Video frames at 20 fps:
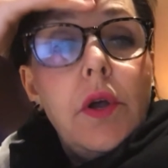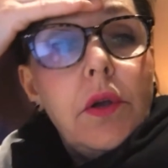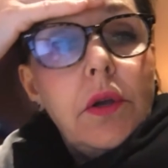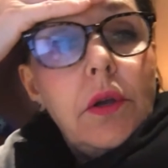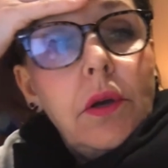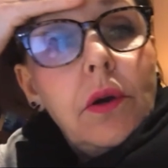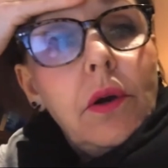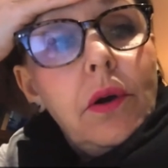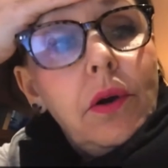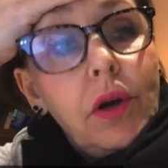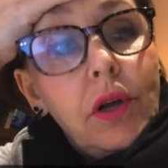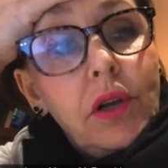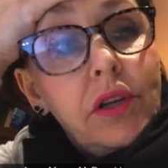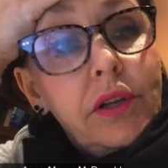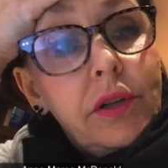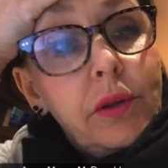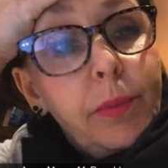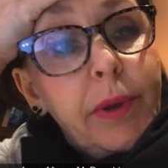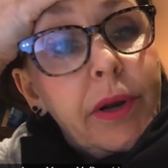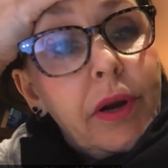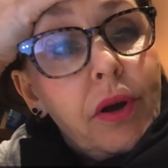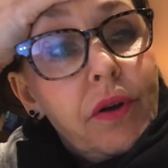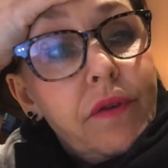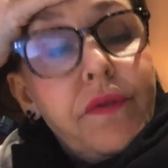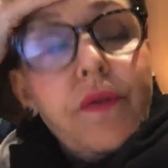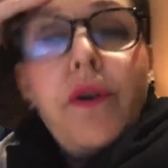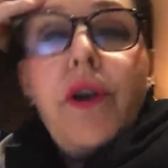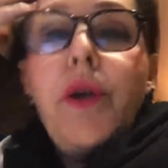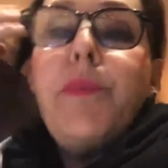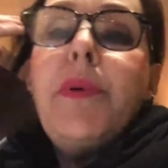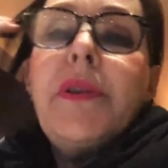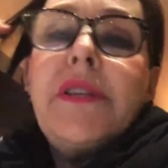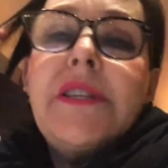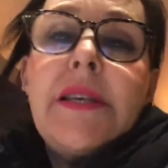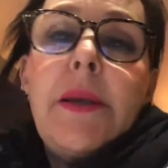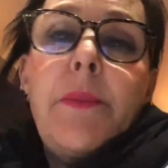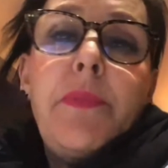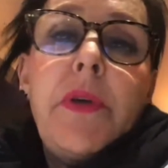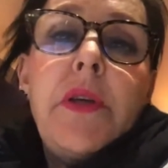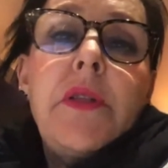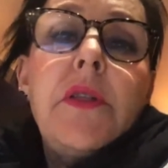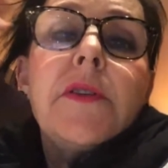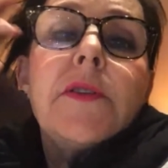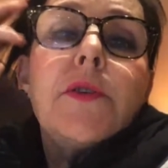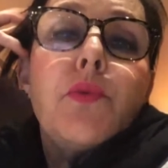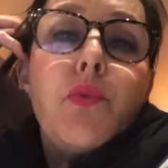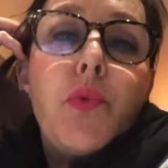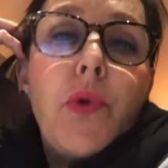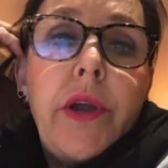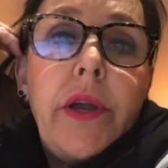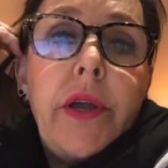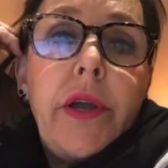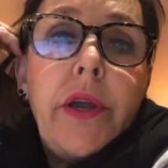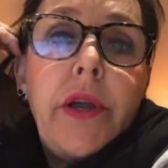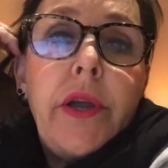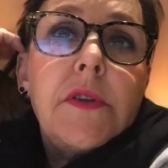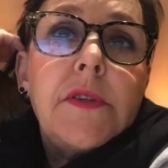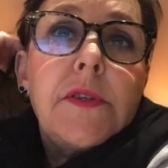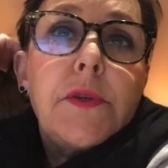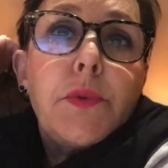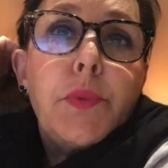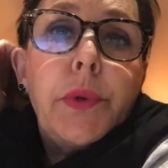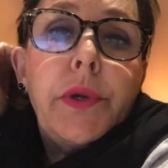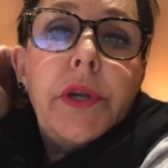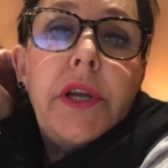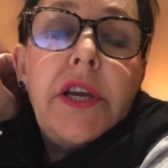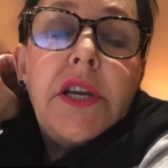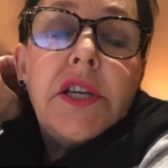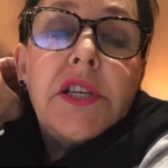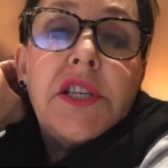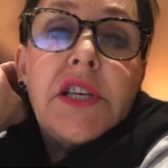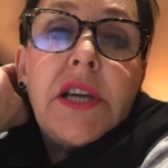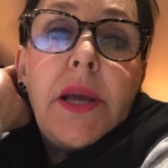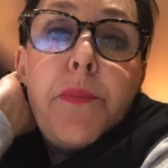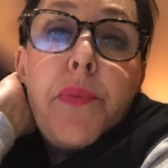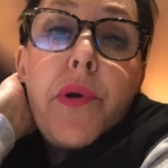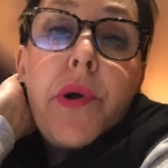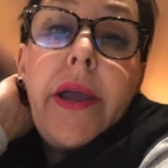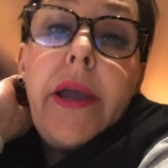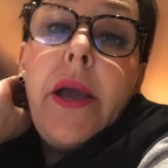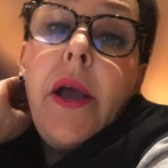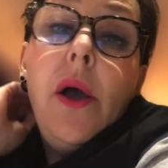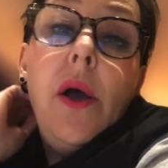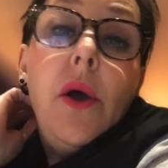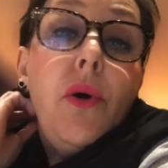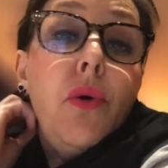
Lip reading: you know, a little bit over it, but something that's really contemporary.